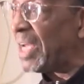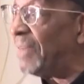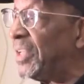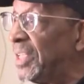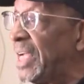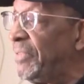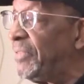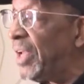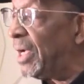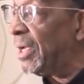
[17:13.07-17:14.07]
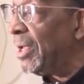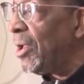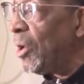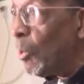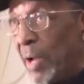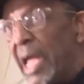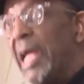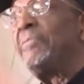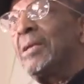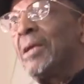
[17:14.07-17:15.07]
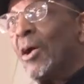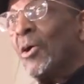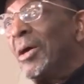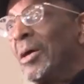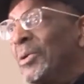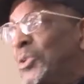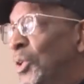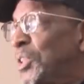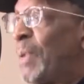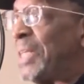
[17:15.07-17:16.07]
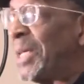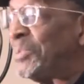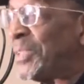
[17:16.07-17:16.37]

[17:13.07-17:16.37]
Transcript: this evening. We even took space